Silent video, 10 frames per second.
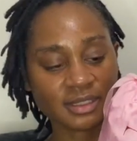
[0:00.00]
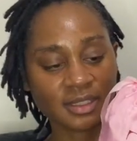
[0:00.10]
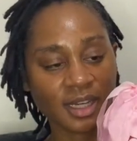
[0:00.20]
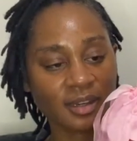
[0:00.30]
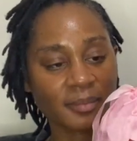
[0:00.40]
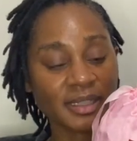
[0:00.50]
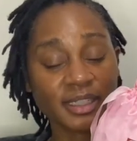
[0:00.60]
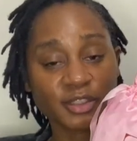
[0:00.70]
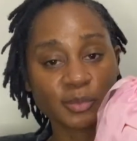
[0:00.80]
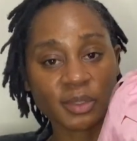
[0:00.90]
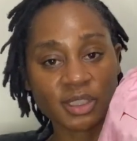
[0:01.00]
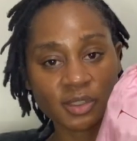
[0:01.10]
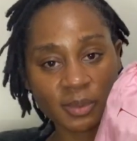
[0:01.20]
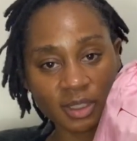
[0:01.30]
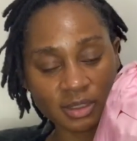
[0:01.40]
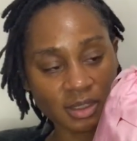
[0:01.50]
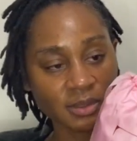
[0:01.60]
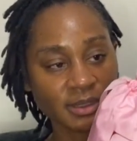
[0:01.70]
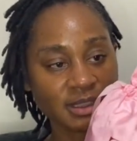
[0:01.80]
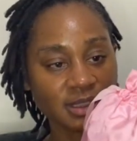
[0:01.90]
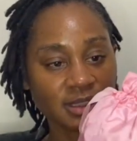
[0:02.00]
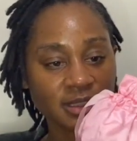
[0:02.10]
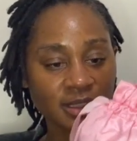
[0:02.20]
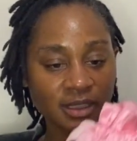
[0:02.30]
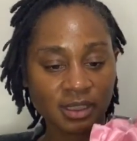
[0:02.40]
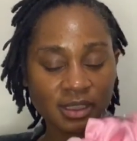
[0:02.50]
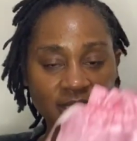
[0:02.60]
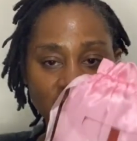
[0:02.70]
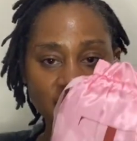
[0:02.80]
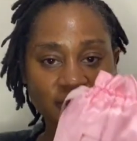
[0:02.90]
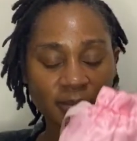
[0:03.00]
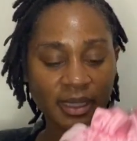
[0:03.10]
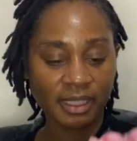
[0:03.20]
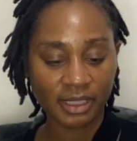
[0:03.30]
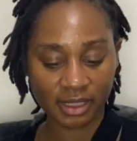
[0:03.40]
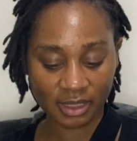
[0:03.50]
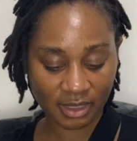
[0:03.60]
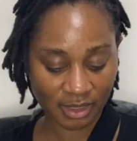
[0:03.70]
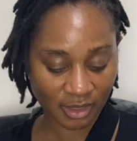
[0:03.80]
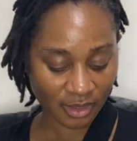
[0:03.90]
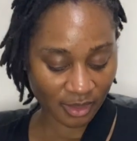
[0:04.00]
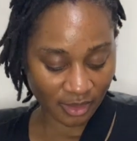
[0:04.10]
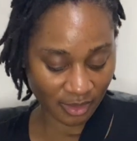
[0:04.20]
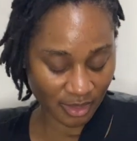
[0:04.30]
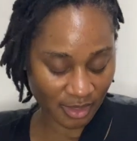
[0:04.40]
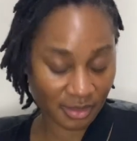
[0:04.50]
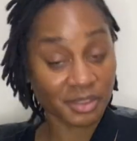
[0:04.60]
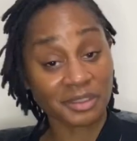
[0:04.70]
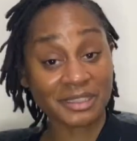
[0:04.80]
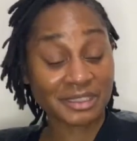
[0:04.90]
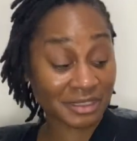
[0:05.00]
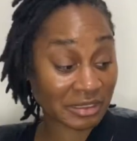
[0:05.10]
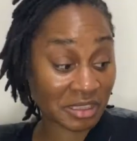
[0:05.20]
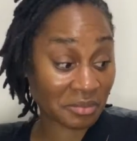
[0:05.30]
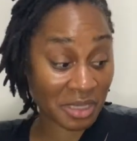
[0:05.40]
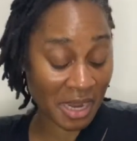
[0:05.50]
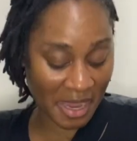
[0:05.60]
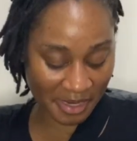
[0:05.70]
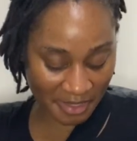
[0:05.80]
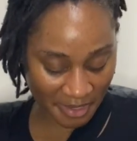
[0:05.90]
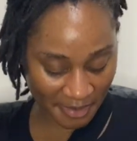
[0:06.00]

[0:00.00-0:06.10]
I think it's super cute with her logo on here and a cute baggie. So let's get what I got here.